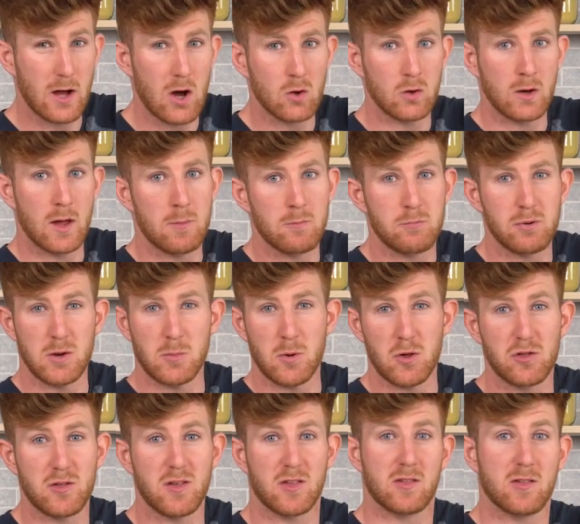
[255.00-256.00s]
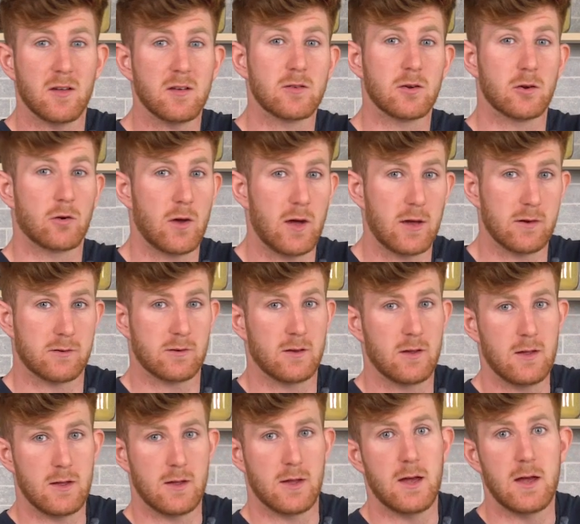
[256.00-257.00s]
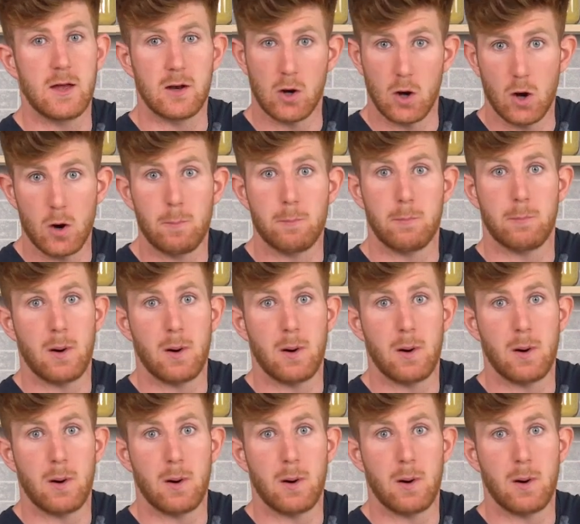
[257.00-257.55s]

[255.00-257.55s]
down and pretty much disintegrate in our